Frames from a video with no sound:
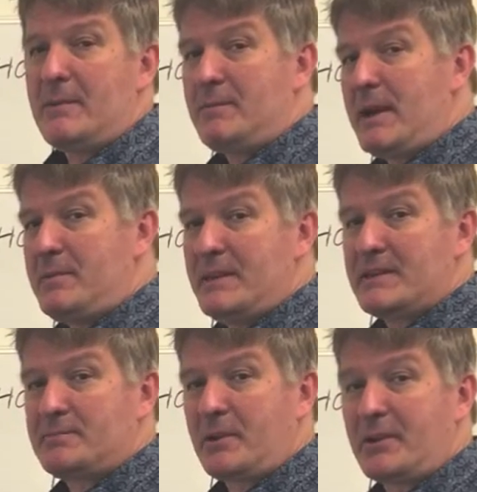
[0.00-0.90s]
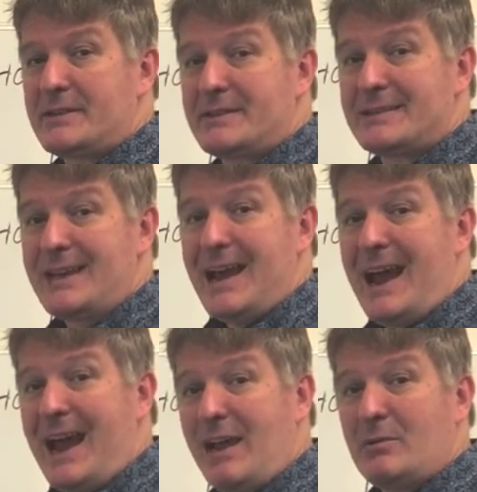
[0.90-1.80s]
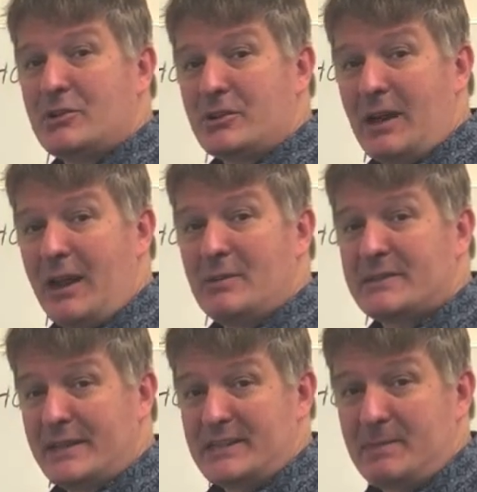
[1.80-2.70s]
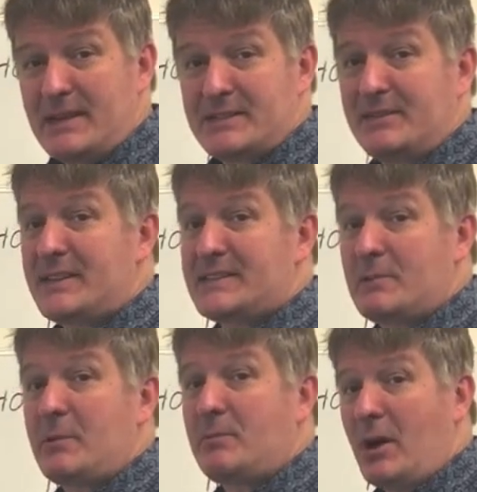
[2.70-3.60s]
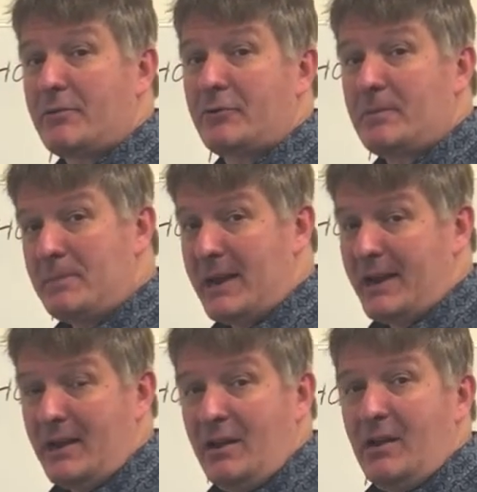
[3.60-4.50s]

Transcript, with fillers: Maybe the experience is I was I was inexpensive and someone bought from me.